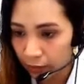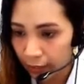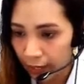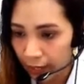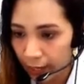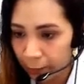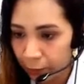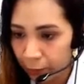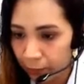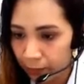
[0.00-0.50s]

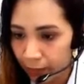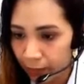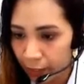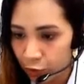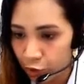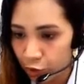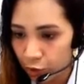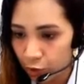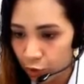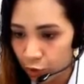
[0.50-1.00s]
April, May,
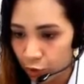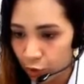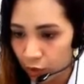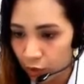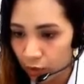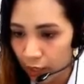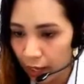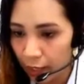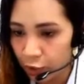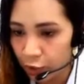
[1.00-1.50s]
June,
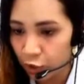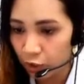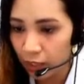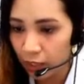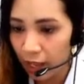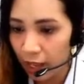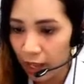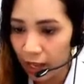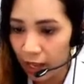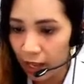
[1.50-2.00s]
July.
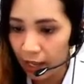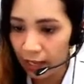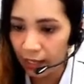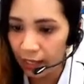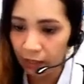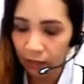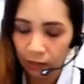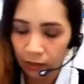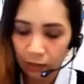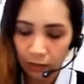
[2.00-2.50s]
July,
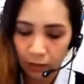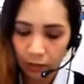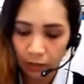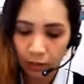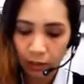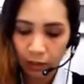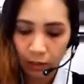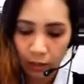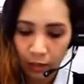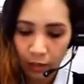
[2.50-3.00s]

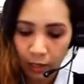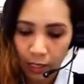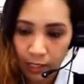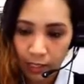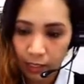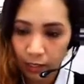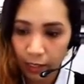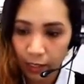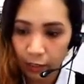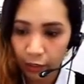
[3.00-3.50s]
it's
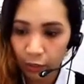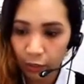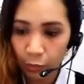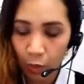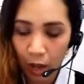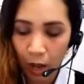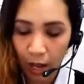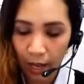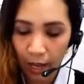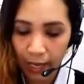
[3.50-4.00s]
a letter
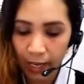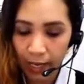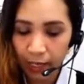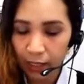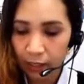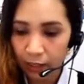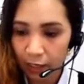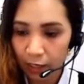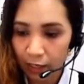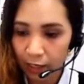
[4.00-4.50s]
Y,
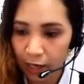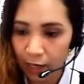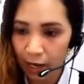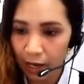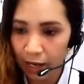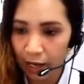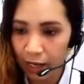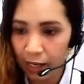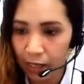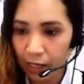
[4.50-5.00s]
not an
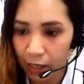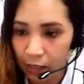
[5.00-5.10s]
I.